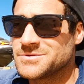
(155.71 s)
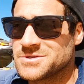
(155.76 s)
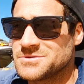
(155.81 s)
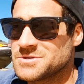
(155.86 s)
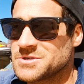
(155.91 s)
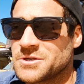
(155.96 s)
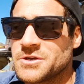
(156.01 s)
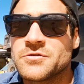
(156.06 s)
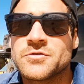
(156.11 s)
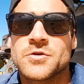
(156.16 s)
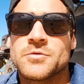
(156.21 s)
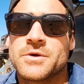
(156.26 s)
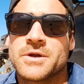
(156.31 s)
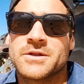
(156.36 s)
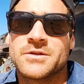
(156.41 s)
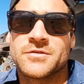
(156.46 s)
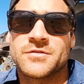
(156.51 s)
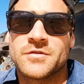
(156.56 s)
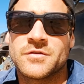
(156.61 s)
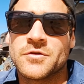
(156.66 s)
Just gonna do what
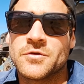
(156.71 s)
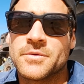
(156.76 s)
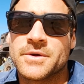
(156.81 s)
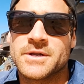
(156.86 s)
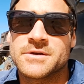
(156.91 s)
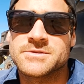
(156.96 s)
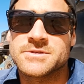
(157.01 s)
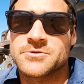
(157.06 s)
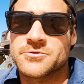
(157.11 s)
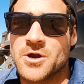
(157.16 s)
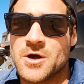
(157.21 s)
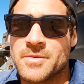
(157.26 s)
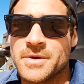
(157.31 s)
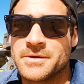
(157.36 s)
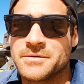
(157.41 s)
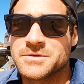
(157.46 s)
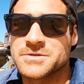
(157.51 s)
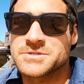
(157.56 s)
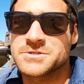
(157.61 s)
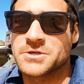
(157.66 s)
I used to do when I was a
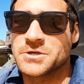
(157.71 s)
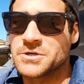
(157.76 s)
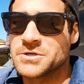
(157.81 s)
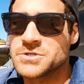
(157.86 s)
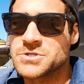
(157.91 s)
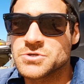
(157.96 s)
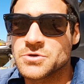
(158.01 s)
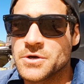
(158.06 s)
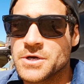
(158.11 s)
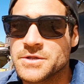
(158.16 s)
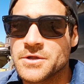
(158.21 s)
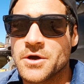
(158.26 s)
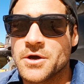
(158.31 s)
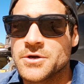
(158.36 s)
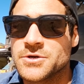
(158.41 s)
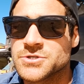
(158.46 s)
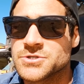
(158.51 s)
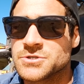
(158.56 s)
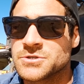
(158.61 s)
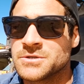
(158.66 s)
grommet. Just gonna enjoy the
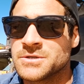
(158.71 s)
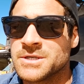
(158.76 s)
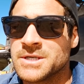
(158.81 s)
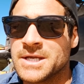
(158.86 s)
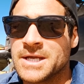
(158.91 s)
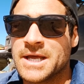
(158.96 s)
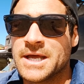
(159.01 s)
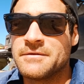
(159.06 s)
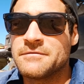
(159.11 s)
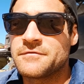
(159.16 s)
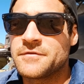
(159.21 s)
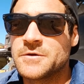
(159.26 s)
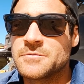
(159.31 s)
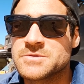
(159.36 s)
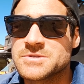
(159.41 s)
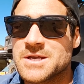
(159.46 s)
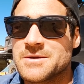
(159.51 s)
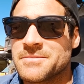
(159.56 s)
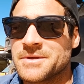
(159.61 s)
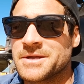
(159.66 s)
ocean and film
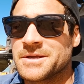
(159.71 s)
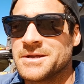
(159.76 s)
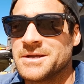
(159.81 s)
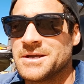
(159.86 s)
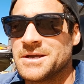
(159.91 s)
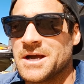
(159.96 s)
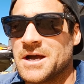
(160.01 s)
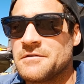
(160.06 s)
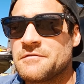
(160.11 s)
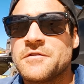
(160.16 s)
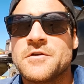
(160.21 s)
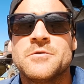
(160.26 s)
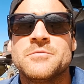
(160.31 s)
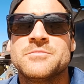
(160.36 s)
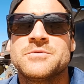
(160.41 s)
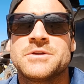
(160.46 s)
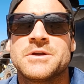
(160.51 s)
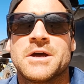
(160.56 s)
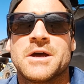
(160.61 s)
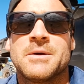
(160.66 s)
something. I
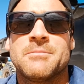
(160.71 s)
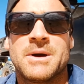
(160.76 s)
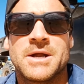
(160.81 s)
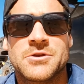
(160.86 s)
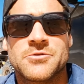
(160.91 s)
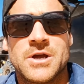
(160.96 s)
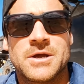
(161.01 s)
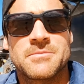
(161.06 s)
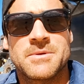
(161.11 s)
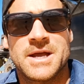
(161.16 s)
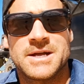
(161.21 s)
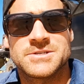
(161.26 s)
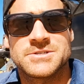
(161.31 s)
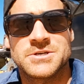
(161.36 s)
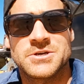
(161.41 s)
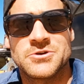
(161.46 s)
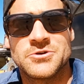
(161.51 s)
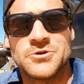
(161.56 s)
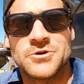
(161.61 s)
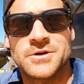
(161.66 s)
filmed a mud crab catch
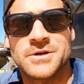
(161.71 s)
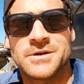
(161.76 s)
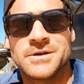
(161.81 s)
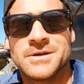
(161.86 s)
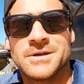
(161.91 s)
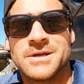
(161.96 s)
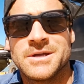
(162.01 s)
and cook.